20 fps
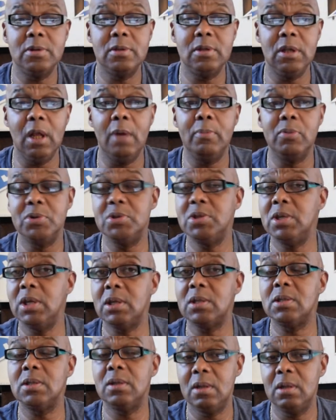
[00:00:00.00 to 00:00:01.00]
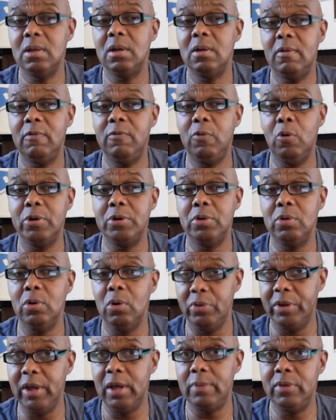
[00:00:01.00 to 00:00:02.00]
The number six,
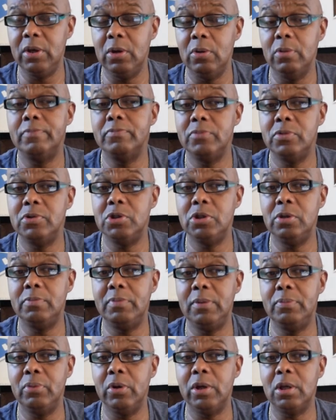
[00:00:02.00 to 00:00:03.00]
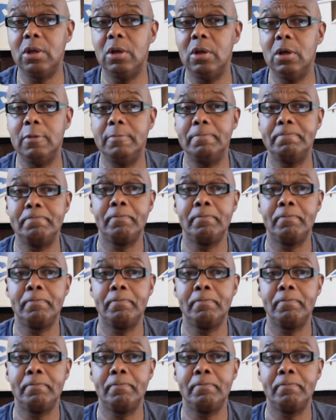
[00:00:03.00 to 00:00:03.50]
four-year-old debut should be pretty good.